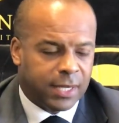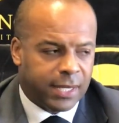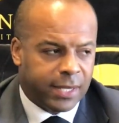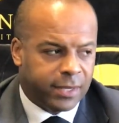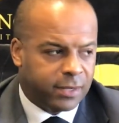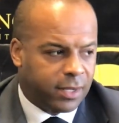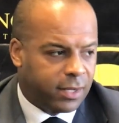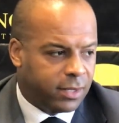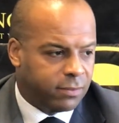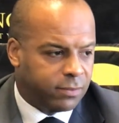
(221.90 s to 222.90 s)
and
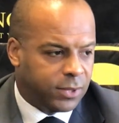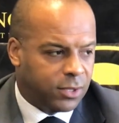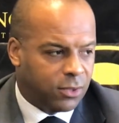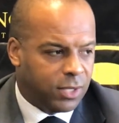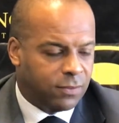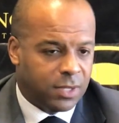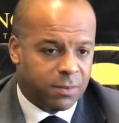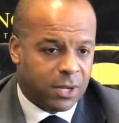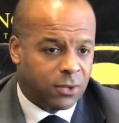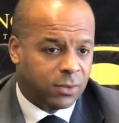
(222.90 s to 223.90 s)
you know, even in
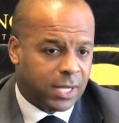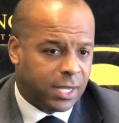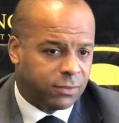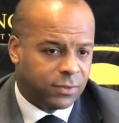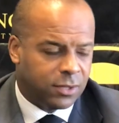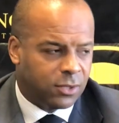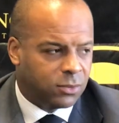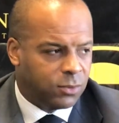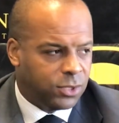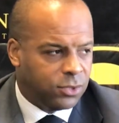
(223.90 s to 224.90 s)
my own life, you know,
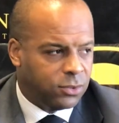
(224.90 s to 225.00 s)
when